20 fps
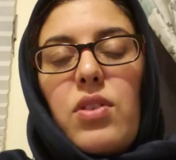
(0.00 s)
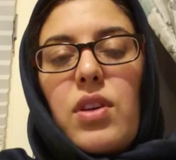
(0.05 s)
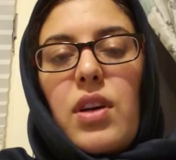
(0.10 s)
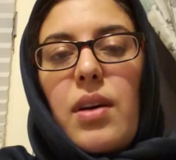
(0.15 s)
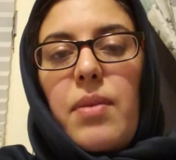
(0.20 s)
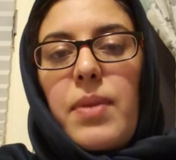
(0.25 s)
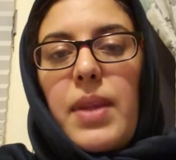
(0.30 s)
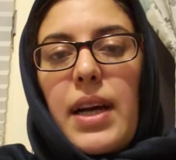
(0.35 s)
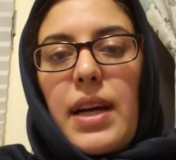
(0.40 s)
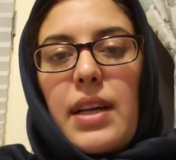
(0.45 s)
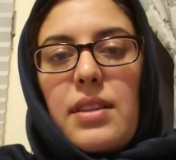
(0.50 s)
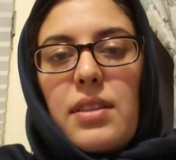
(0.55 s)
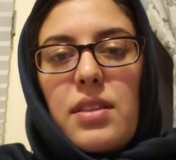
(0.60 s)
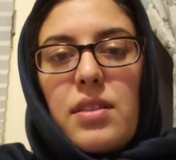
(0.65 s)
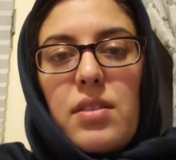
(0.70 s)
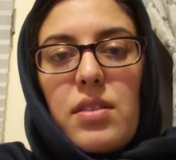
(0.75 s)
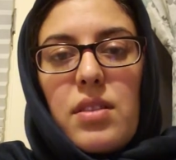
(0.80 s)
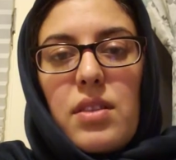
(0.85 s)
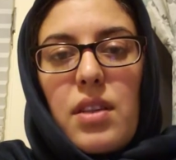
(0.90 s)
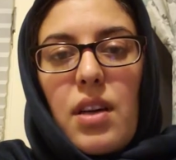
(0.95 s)
up that
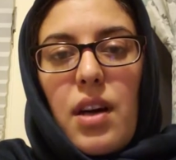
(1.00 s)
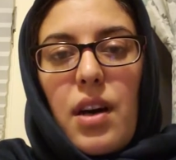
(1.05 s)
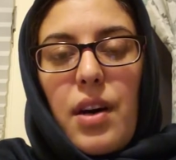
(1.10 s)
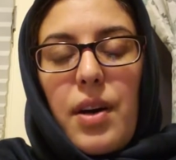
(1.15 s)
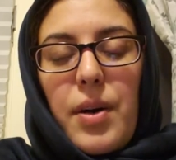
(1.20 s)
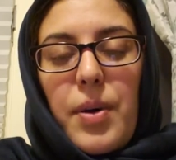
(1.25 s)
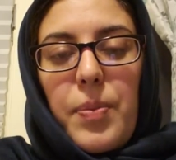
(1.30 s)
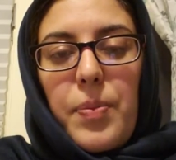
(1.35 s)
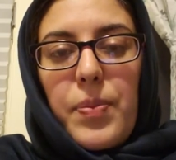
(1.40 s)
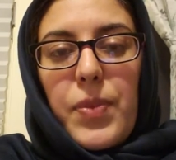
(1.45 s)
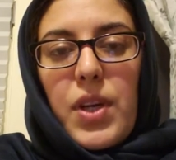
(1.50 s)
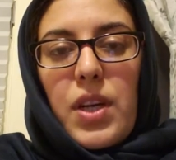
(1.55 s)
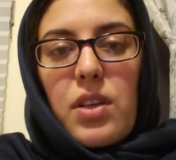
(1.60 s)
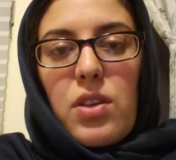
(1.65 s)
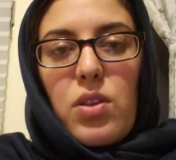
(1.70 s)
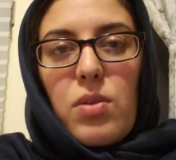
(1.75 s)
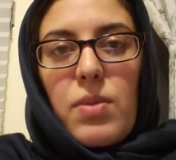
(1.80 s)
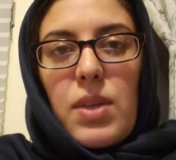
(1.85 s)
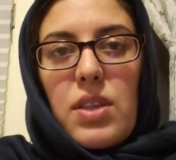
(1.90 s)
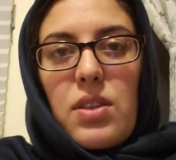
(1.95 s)

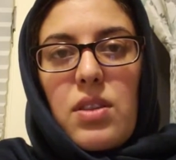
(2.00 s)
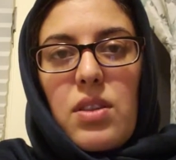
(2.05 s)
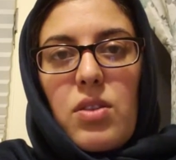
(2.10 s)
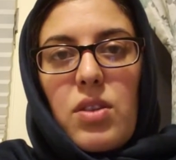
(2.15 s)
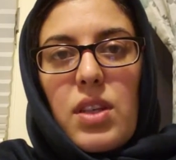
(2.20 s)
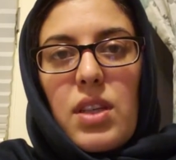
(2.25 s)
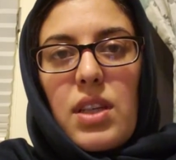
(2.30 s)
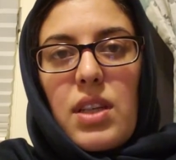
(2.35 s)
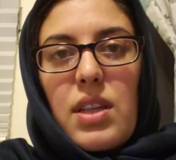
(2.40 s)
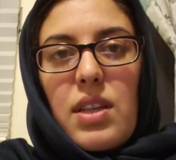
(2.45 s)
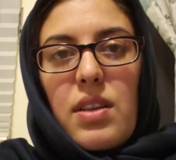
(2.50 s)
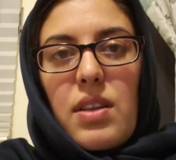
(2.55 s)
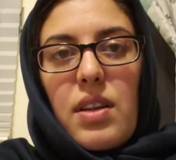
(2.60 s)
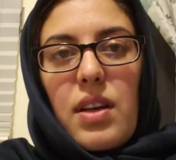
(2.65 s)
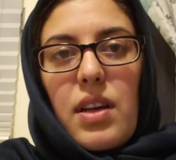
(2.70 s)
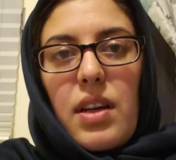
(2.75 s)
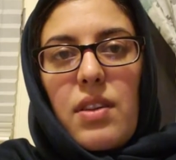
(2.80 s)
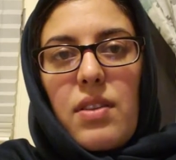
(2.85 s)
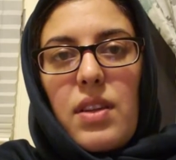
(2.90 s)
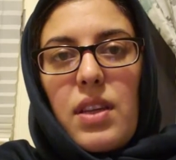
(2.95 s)
documentary,
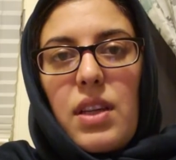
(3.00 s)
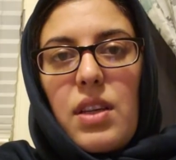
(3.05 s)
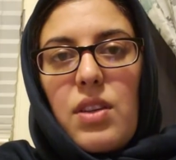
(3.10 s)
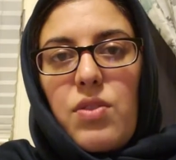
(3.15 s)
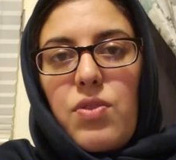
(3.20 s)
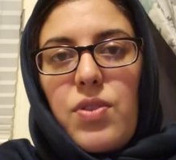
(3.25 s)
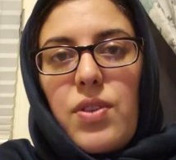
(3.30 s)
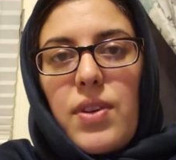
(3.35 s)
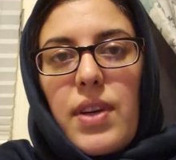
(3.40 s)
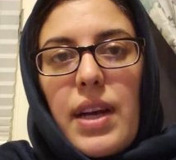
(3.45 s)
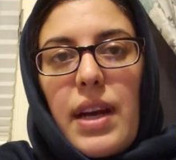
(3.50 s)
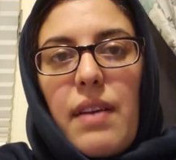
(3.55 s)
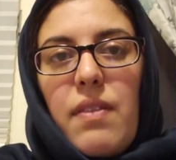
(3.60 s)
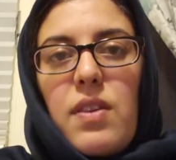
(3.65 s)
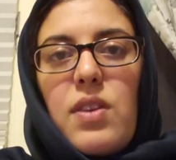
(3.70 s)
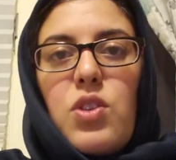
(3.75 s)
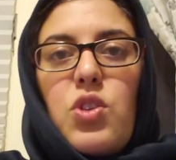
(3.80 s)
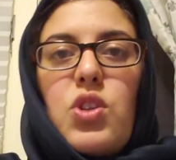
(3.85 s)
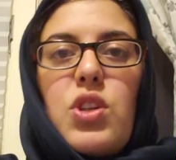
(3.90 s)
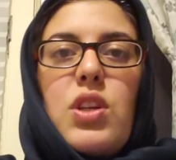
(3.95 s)
I think it
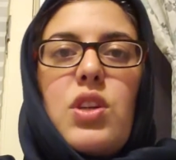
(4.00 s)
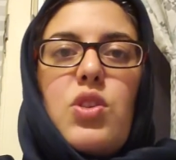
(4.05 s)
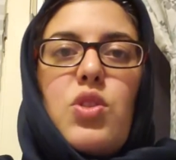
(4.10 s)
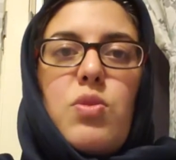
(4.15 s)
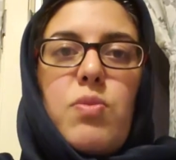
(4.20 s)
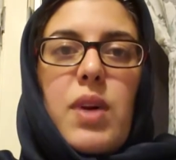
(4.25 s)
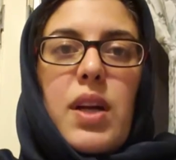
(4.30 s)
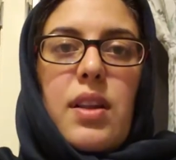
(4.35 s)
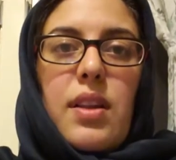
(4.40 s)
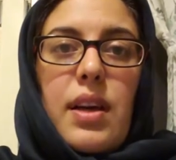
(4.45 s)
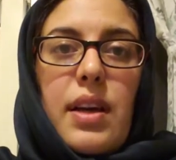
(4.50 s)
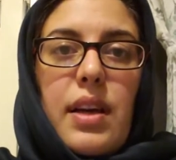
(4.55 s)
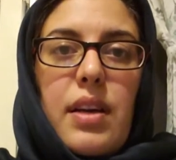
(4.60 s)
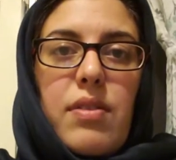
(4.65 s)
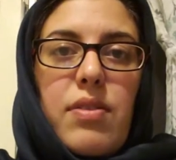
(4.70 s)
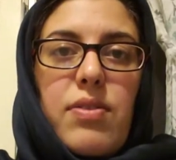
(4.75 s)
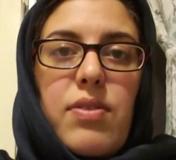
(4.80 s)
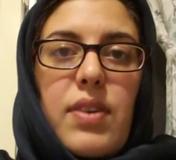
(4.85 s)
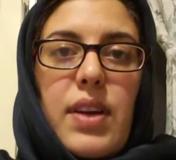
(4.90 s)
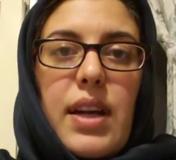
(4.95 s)
forever changed my
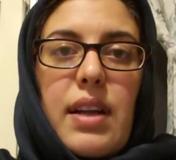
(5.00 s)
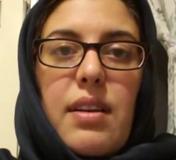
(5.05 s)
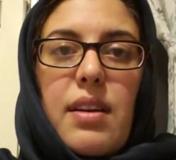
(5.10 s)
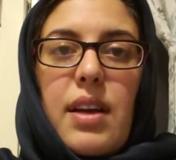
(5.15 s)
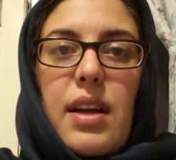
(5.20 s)
life. And